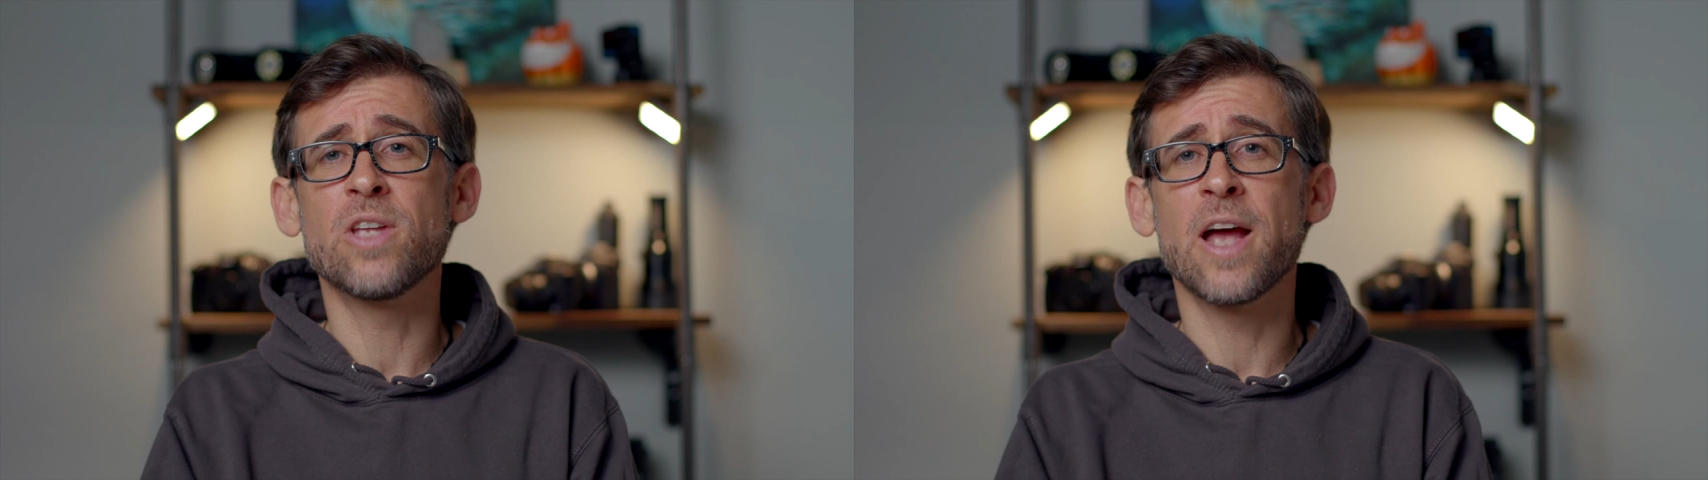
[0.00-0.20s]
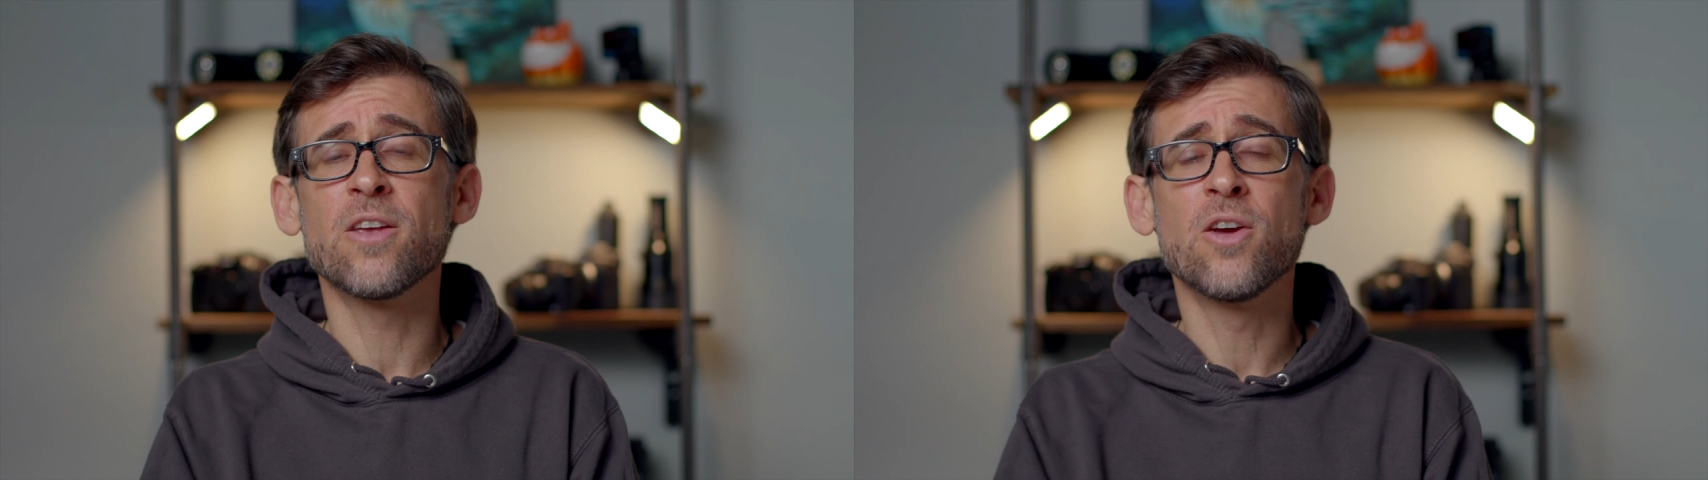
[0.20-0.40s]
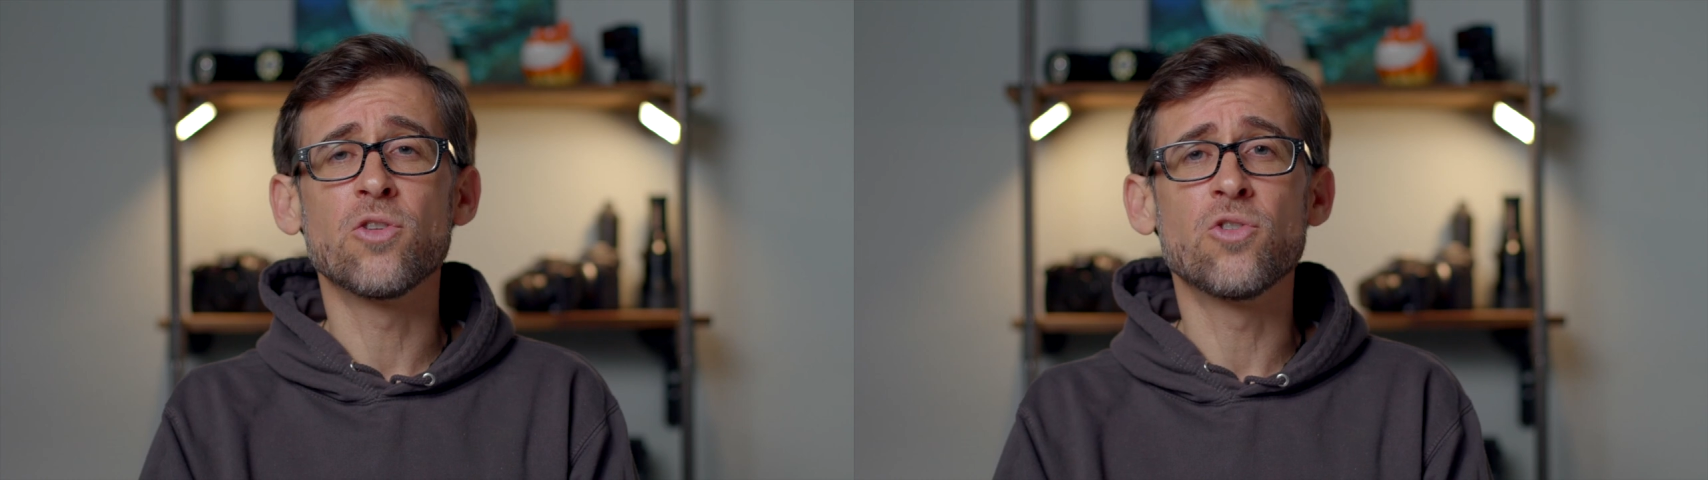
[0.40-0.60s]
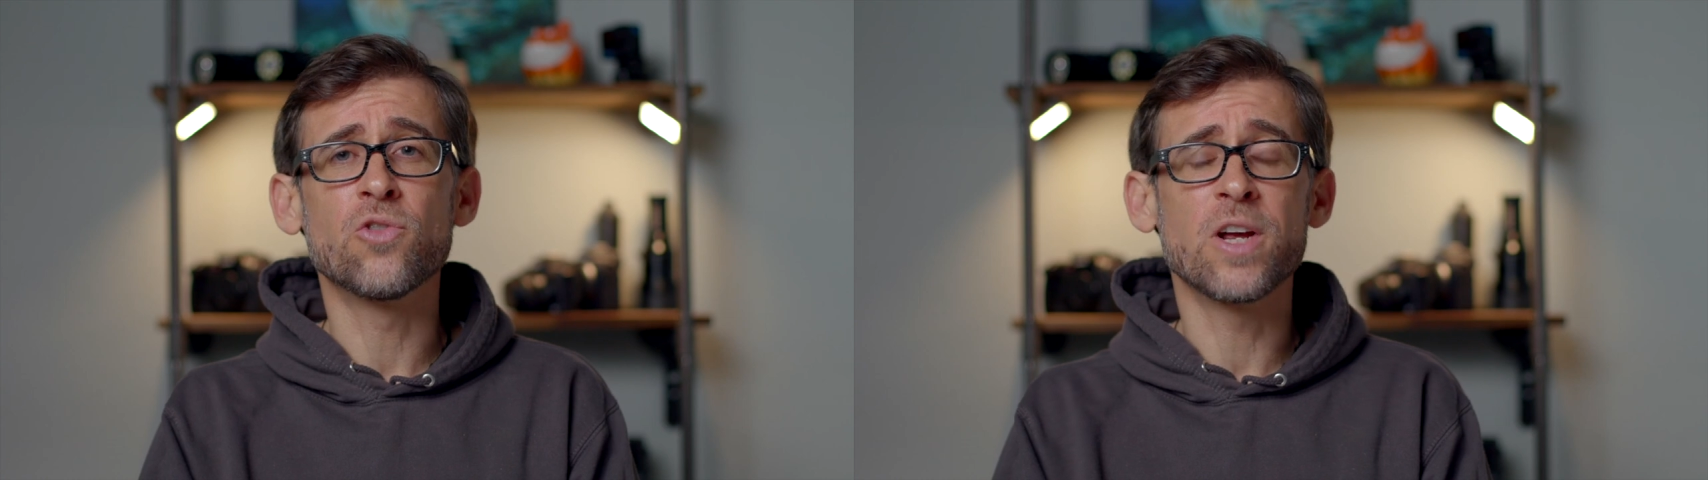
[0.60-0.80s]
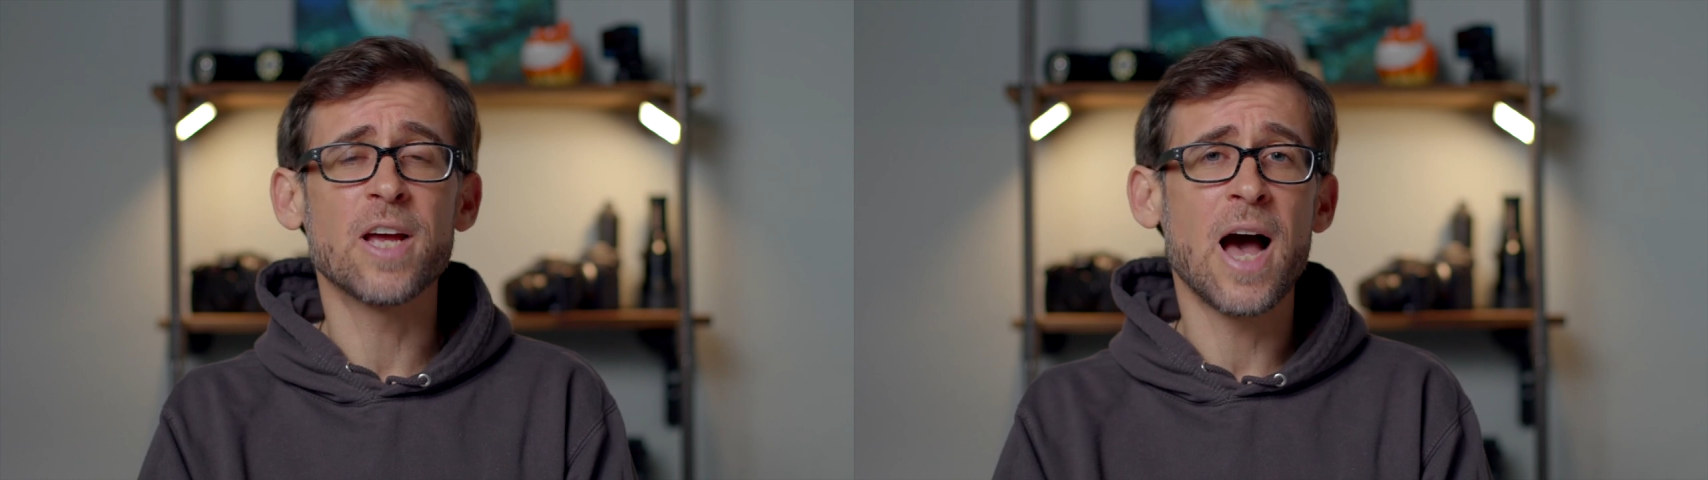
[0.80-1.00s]
that
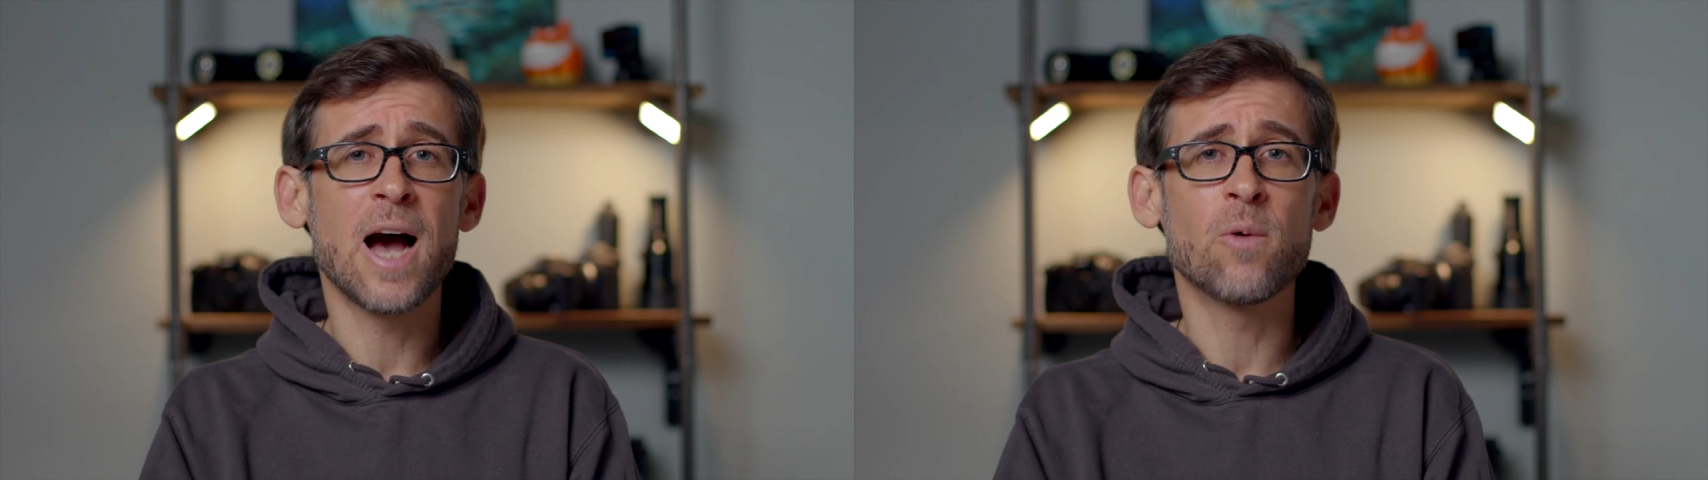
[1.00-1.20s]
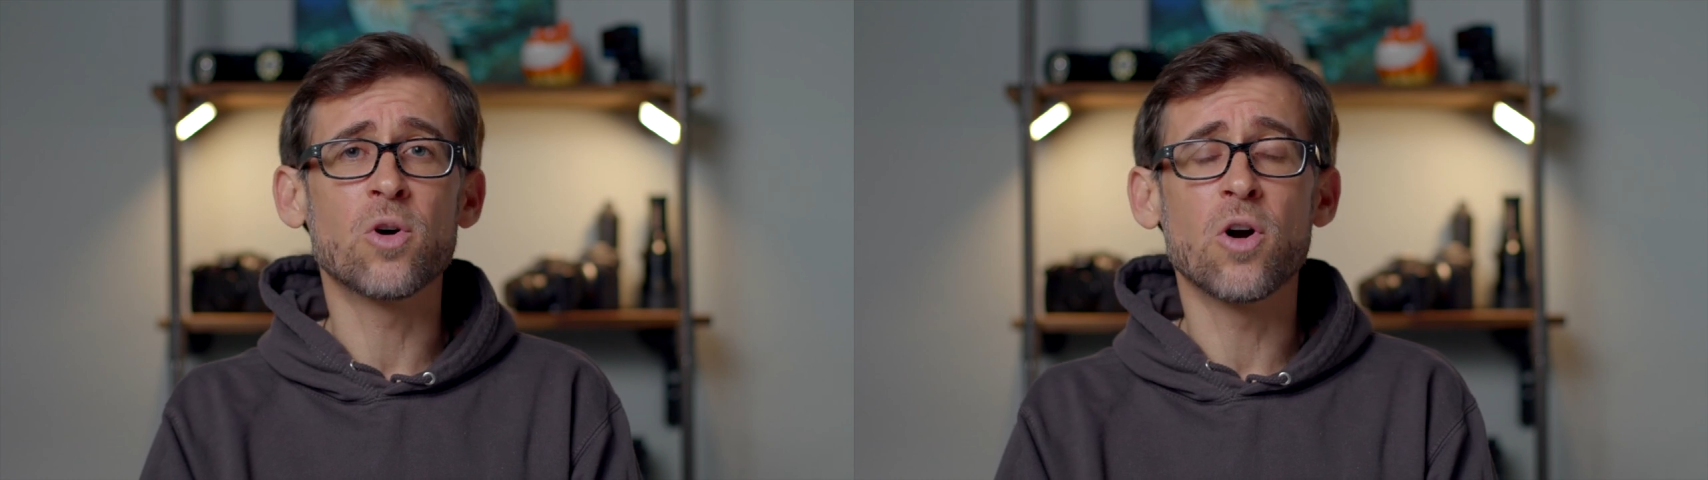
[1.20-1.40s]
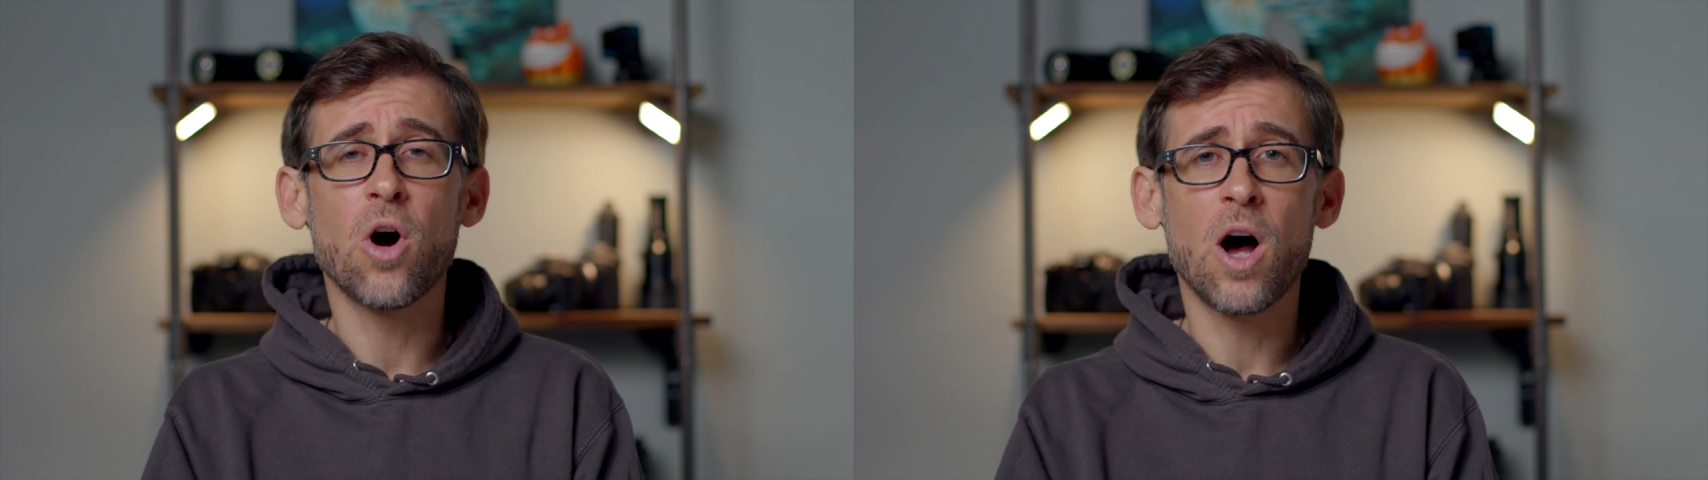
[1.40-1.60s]
during our